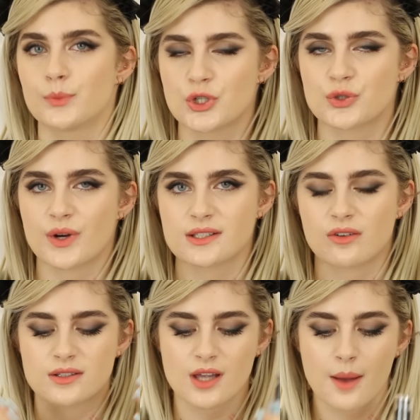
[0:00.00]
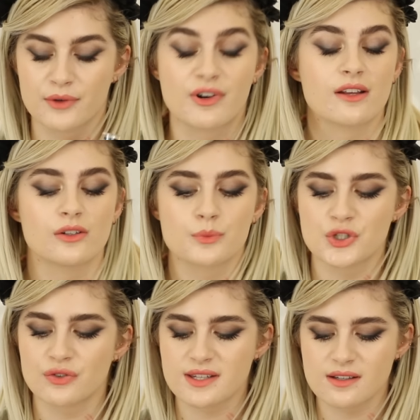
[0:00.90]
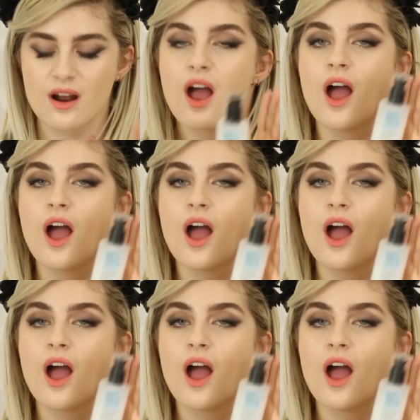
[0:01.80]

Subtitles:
moisturizer on top, the regular moisturizer.